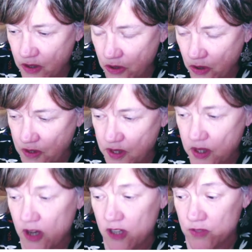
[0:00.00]
There's
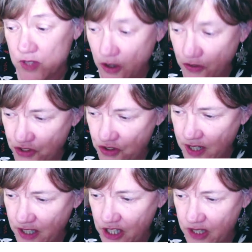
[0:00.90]
kind of soft
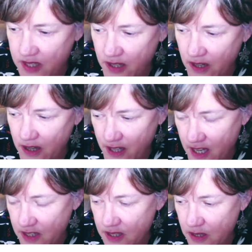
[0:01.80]
strategies, I
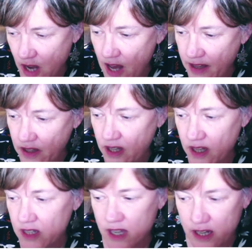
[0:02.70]
guess, like
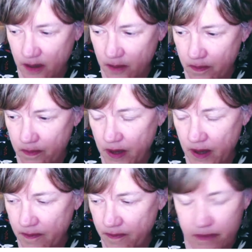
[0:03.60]
getting
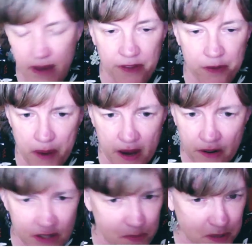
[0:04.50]
other
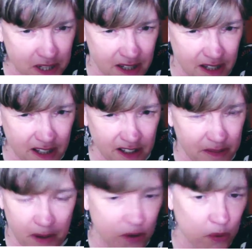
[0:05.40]
parents
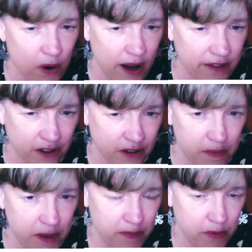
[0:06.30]
or other
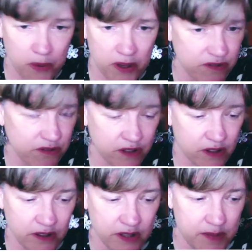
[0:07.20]
people with
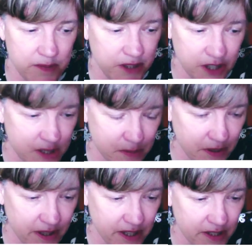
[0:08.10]
similar
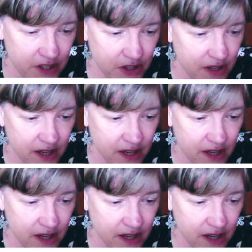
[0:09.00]
disabilities to